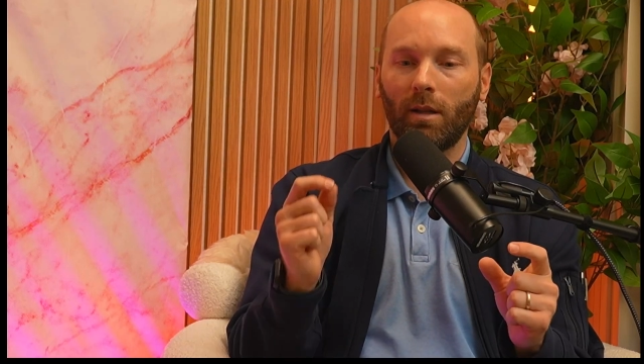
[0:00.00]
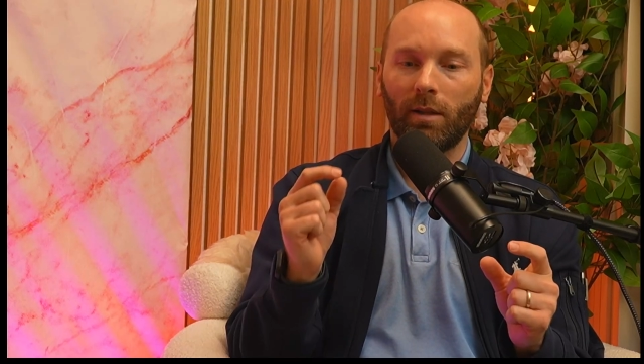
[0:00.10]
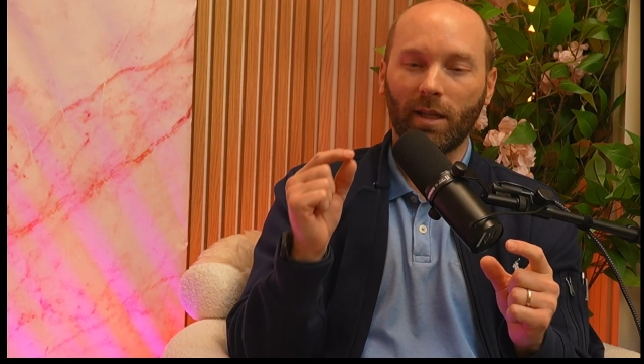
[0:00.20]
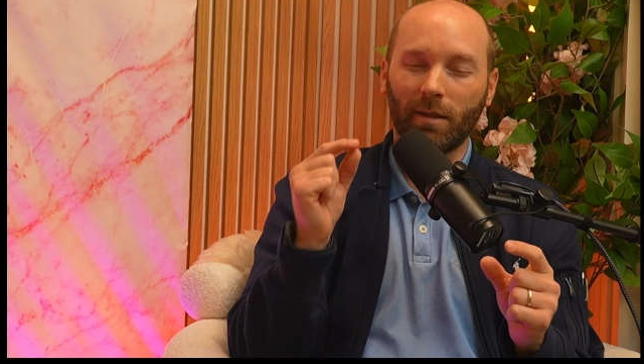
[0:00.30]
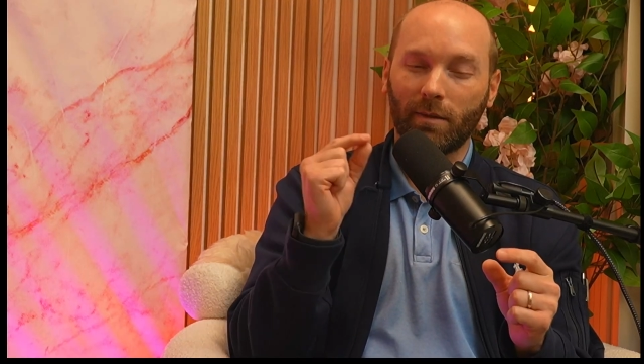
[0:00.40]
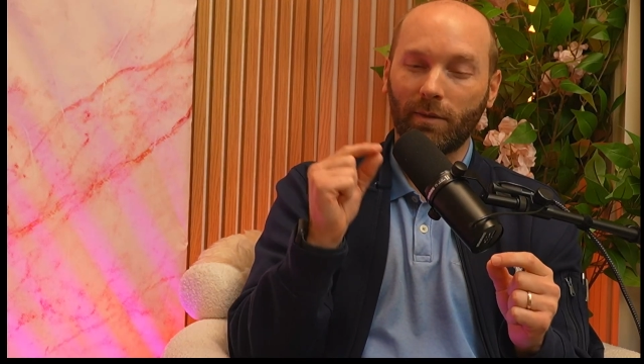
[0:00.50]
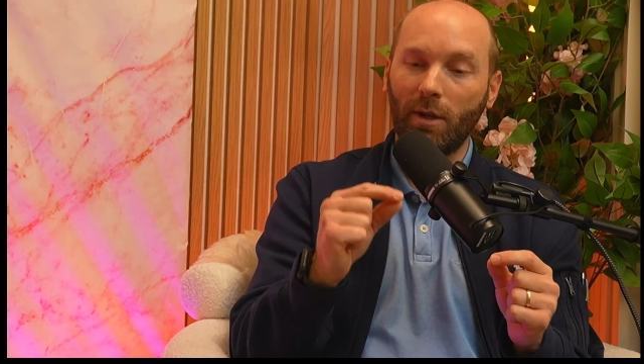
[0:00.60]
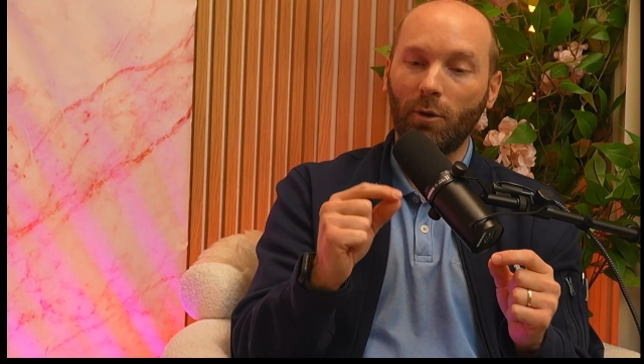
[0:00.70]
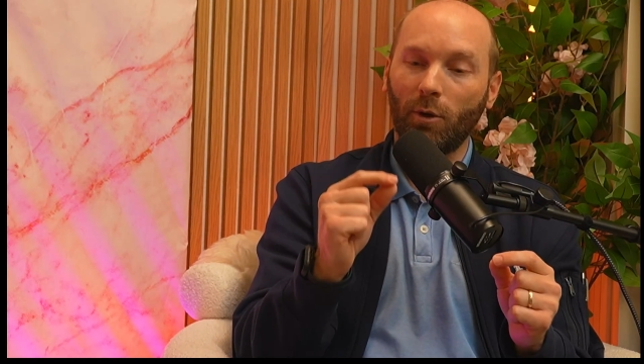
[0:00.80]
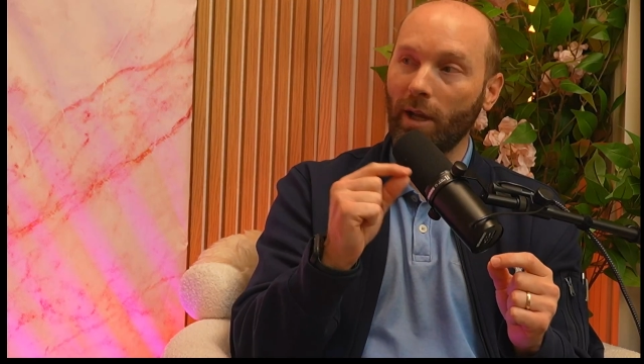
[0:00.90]
like a
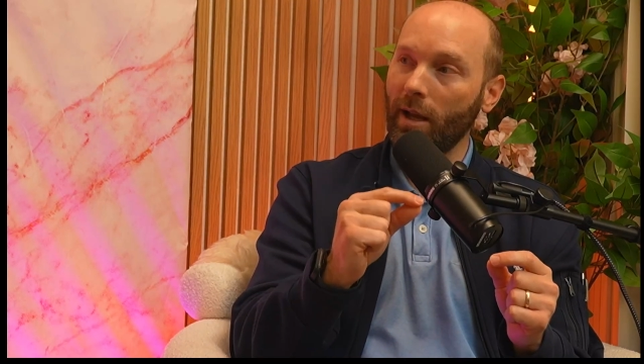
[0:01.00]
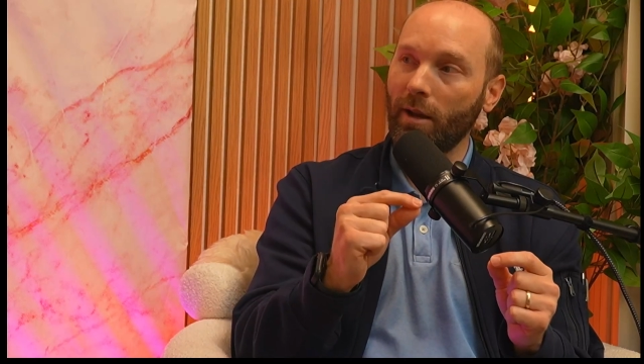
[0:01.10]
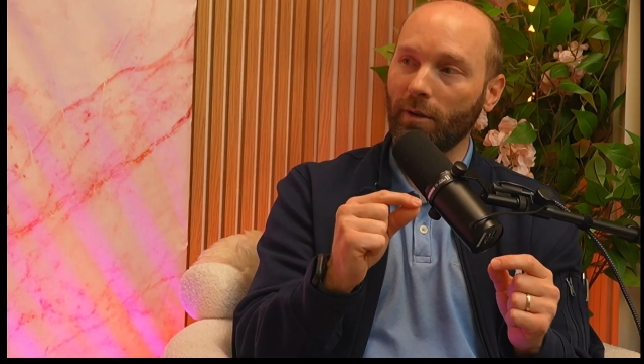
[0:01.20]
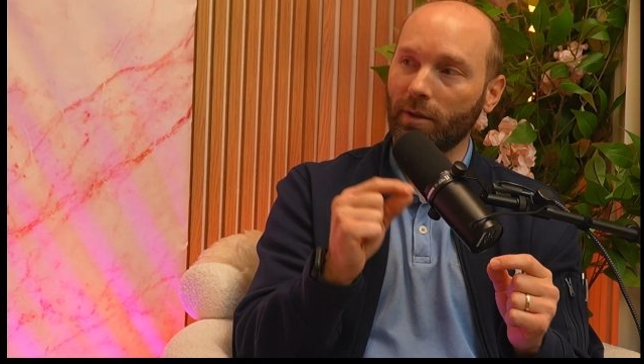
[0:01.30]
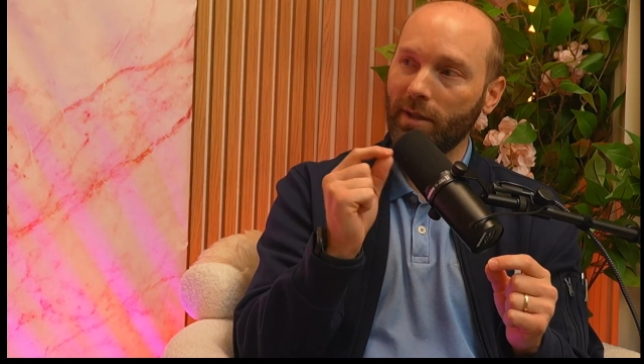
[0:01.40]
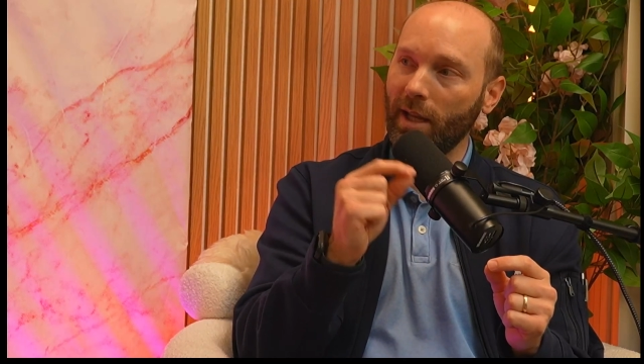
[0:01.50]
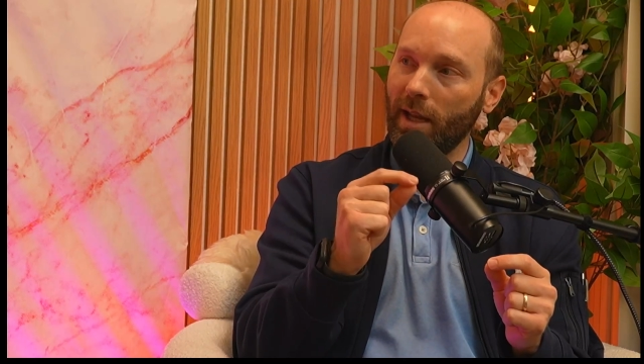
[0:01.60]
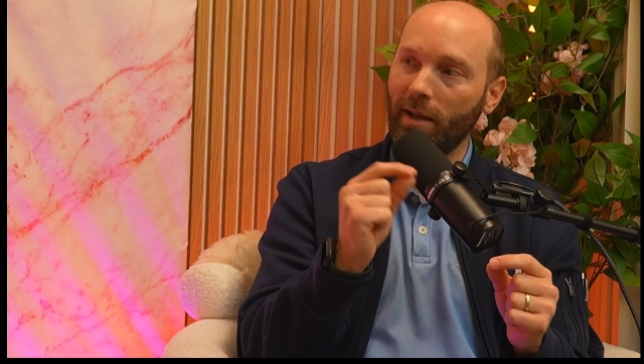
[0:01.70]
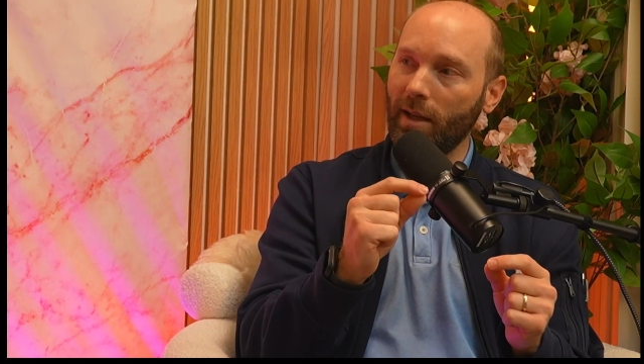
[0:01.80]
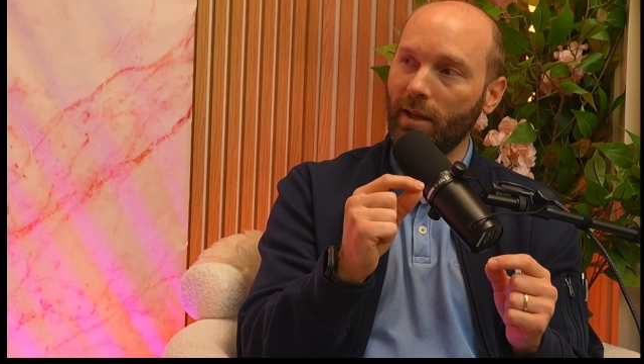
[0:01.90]
single hair
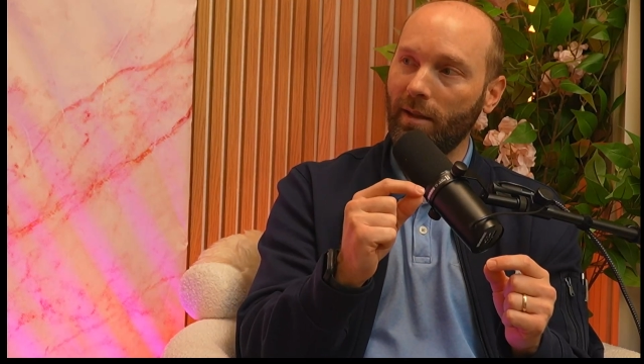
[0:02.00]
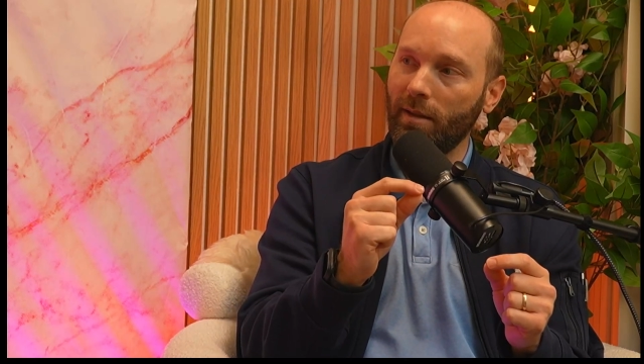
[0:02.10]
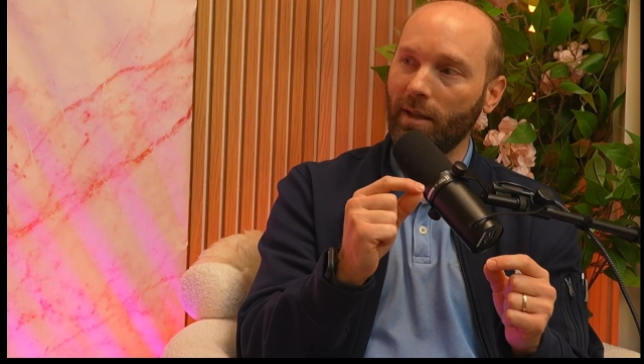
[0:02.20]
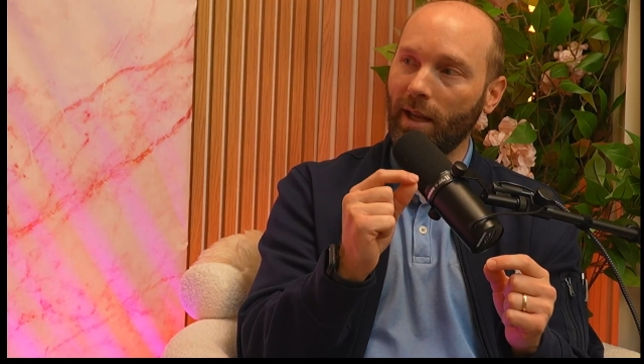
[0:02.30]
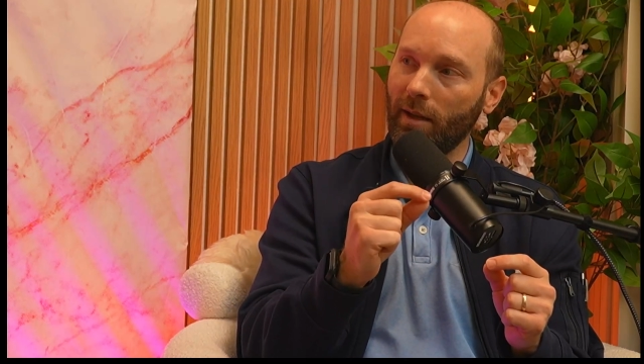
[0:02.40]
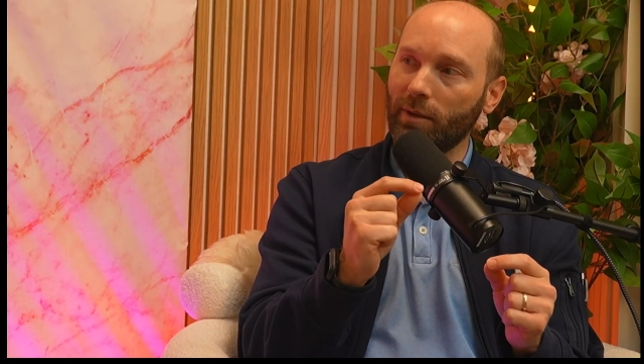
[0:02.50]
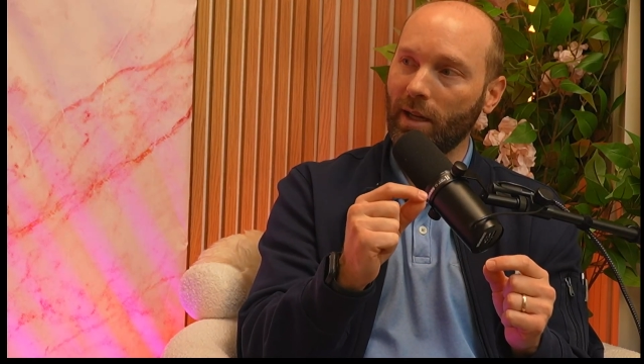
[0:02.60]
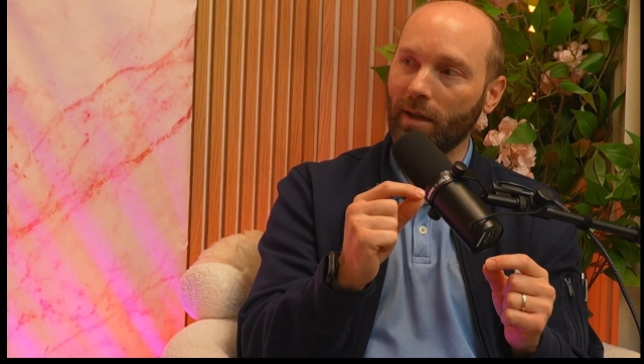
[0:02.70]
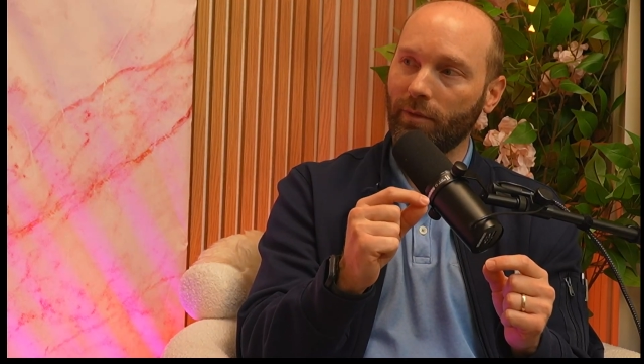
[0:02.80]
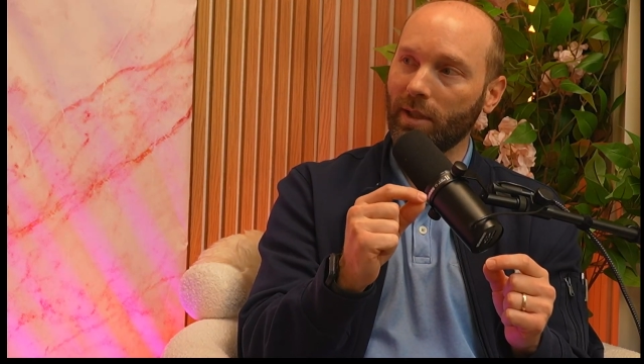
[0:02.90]
stayed in the anal
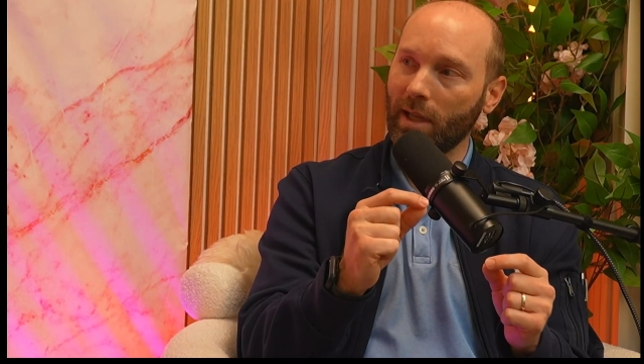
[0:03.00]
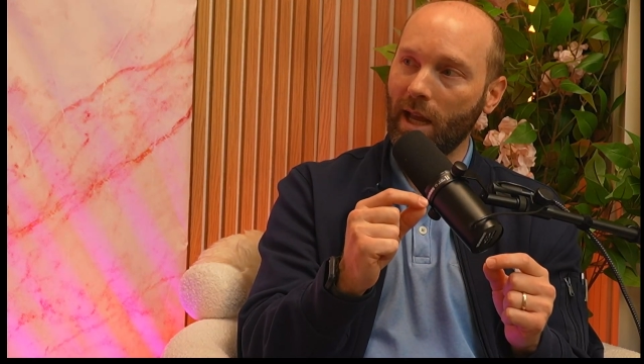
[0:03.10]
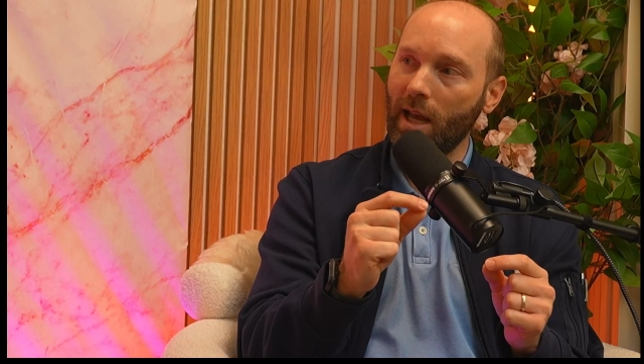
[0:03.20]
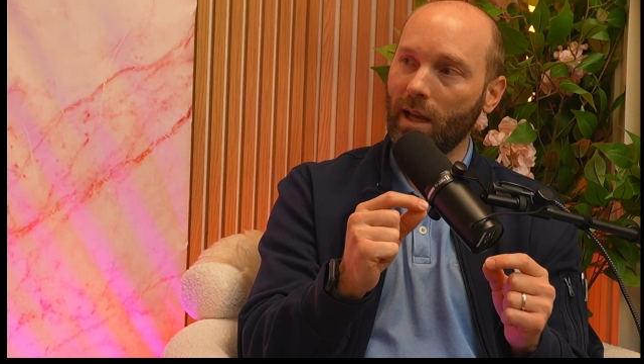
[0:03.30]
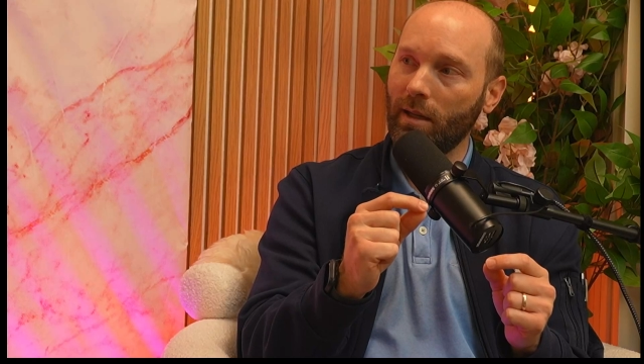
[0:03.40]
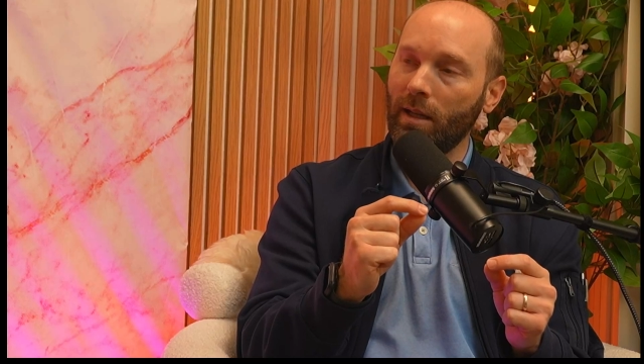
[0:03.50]
sac of this cat